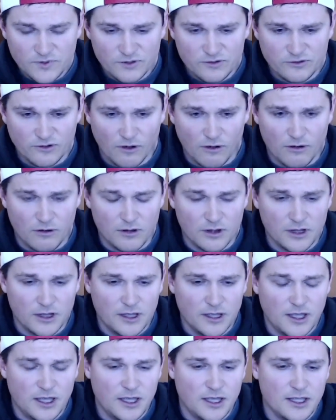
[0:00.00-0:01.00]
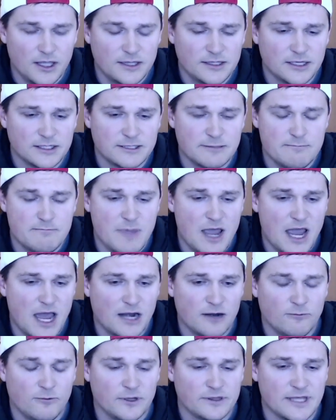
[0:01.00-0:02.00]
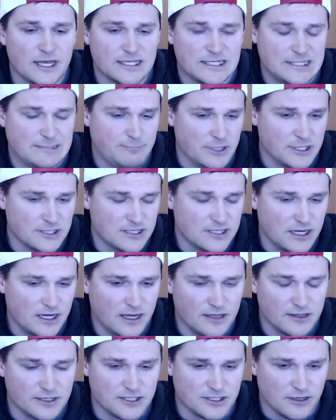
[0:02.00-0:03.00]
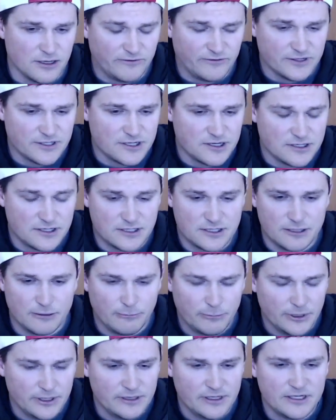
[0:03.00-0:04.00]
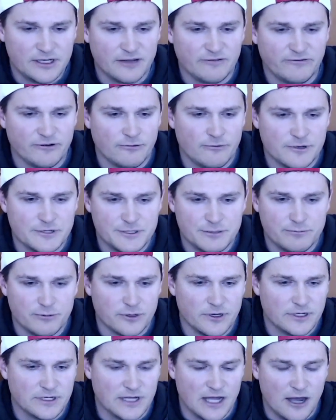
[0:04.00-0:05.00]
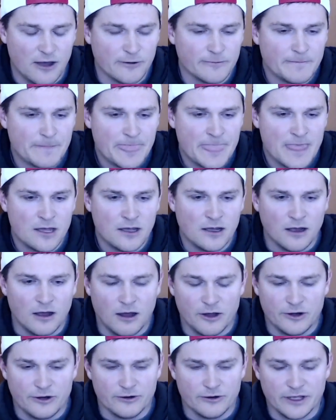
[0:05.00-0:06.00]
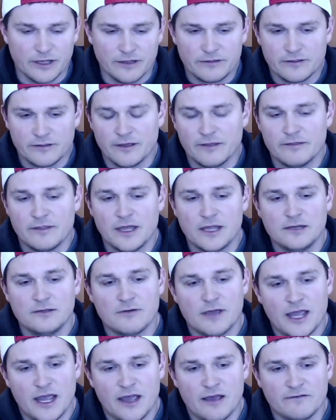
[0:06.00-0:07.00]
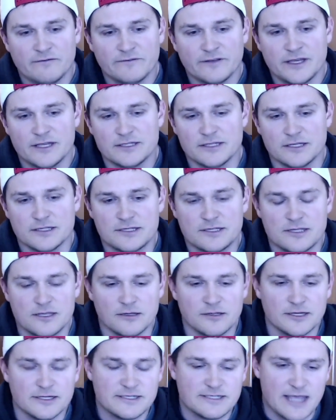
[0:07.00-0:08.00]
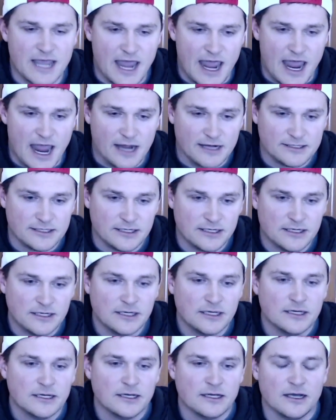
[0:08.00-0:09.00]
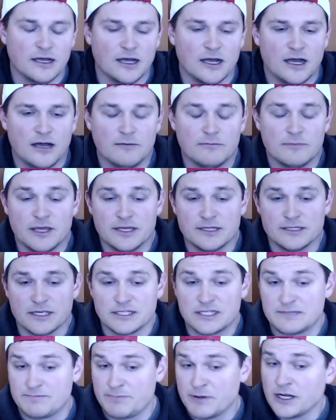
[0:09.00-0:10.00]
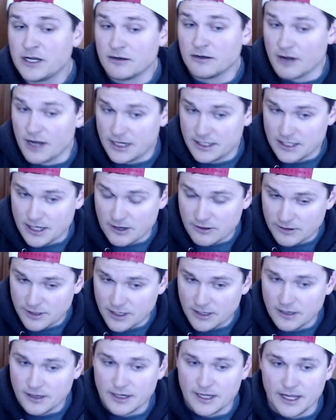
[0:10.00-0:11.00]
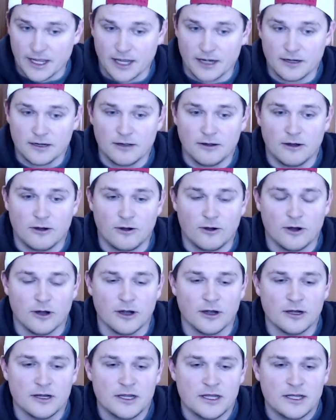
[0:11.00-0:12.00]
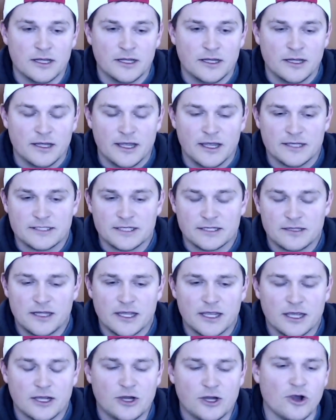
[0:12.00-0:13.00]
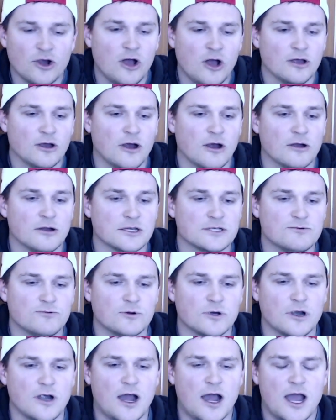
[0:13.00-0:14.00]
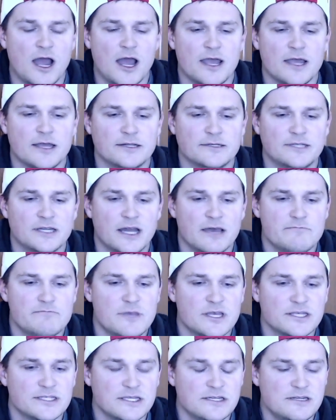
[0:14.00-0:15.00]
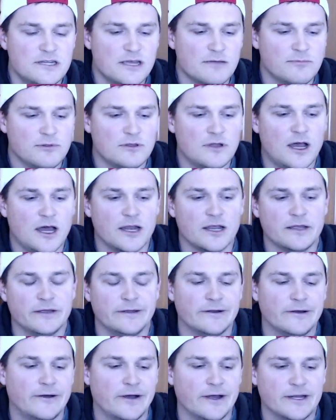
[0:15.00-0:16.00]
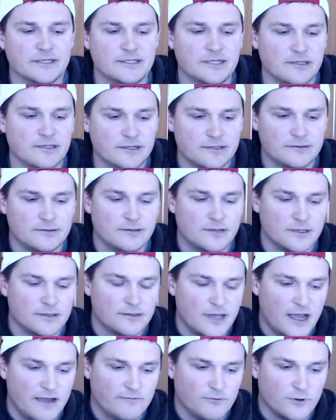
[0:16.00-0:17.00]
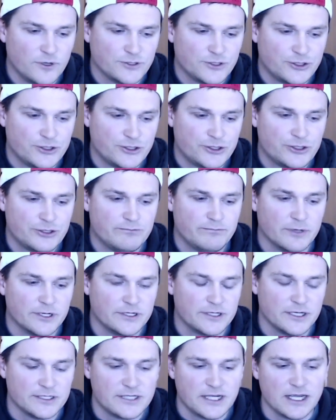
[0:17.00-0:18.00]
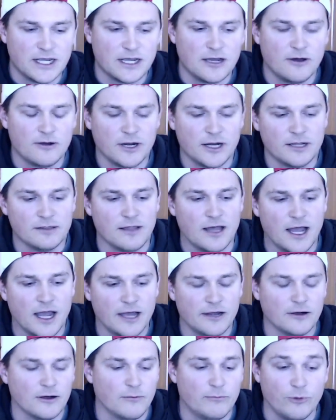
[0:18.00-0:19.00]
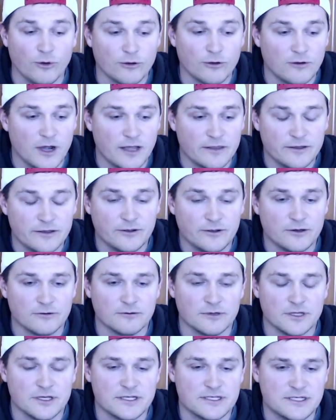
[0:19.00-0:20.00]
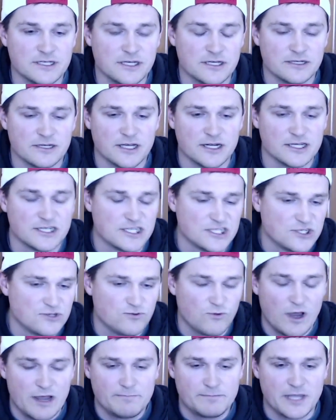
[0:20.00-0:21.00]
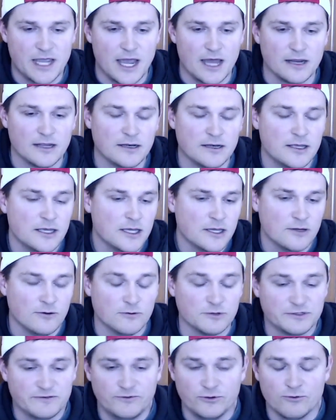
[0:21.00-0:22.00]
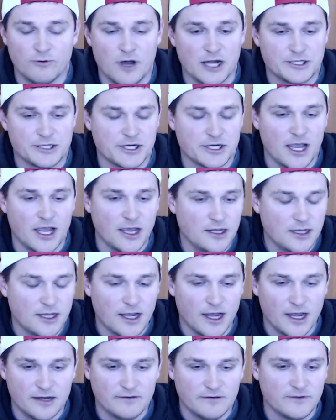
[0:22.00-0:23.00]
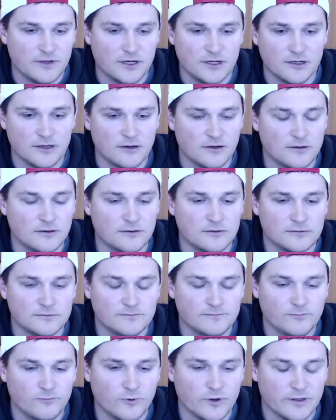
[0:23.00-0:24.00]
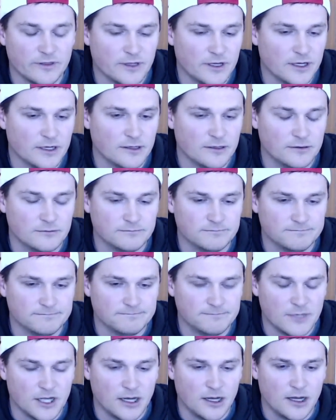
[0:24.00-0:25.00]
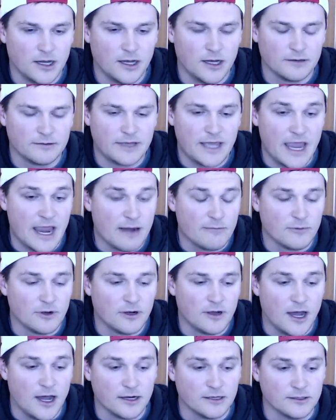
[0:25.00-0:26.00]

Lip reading: So it doesn't matter what that spins like on the surface, because it's completely different once you put it down underneath. And then you have, is it still intact? Is it spinning right down there again? Or is it like a crawler harness where did I miss a nibble on it? You know, I didn't see the diver went but didn't take out any line, or a board rod that you couldn't really see and they just swiped at it, which if you watch any kind of video with a camera on a